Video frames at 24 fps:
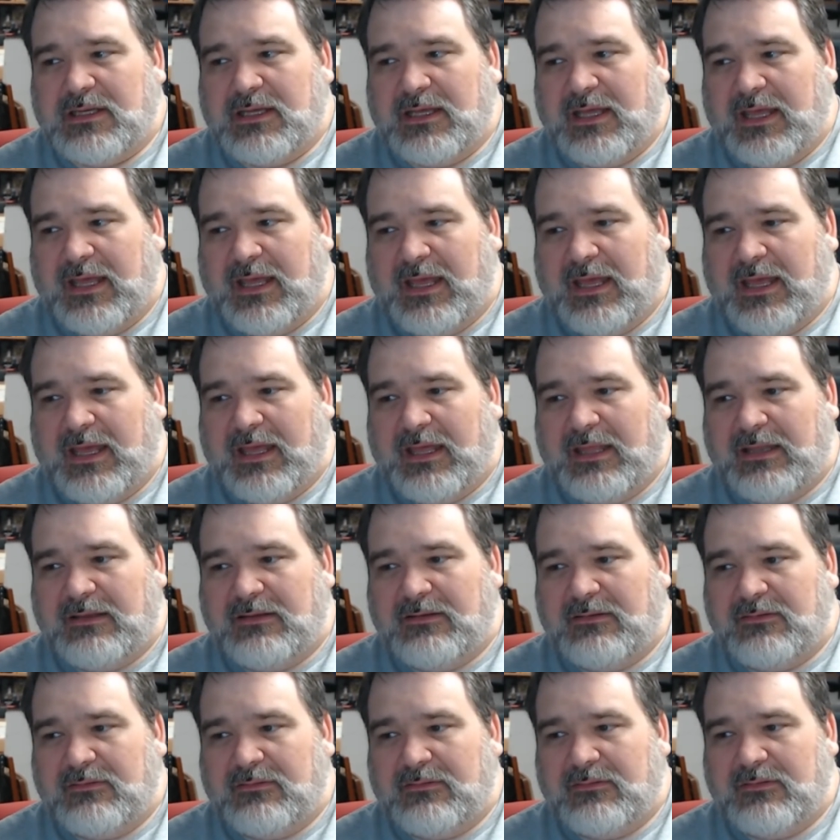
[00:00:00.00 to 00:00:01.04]

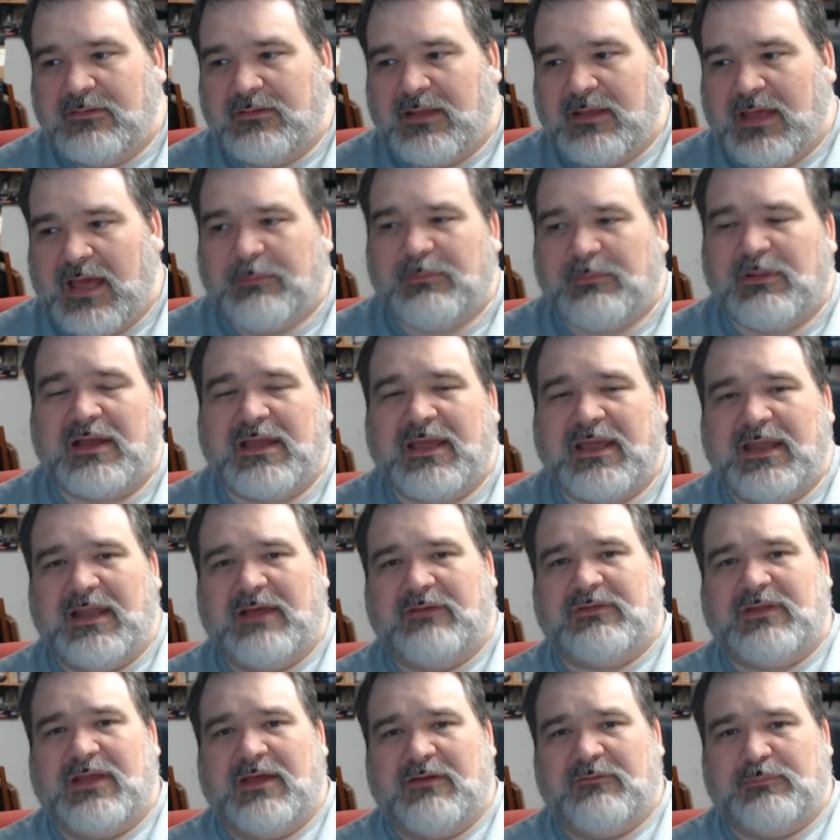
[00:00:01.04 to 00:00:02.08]
and I'm lucky enough
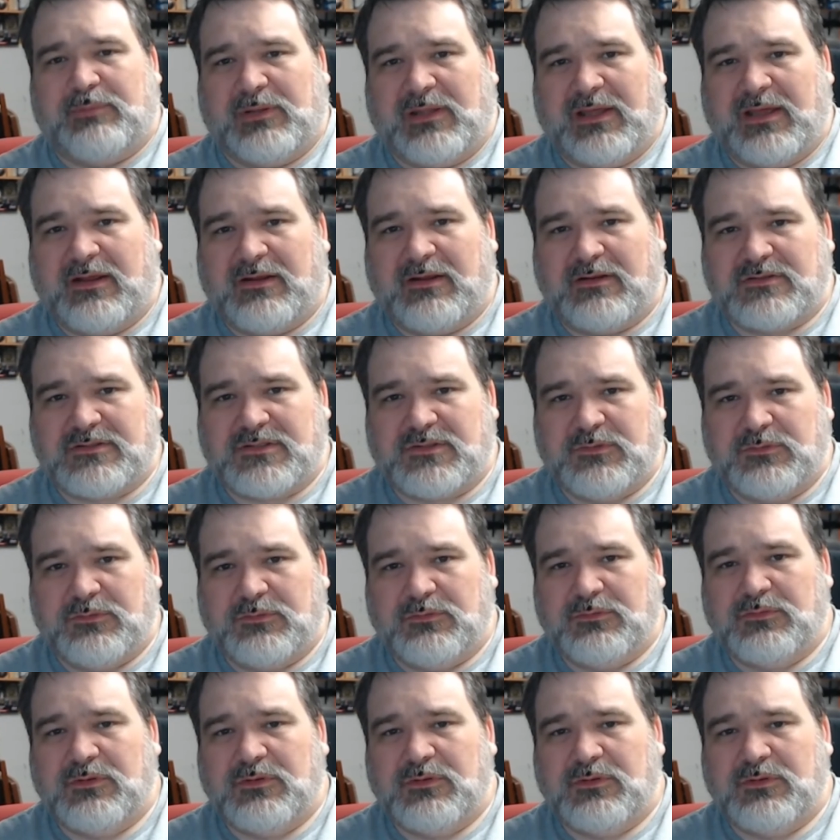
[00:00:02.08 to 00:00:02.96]
to have players who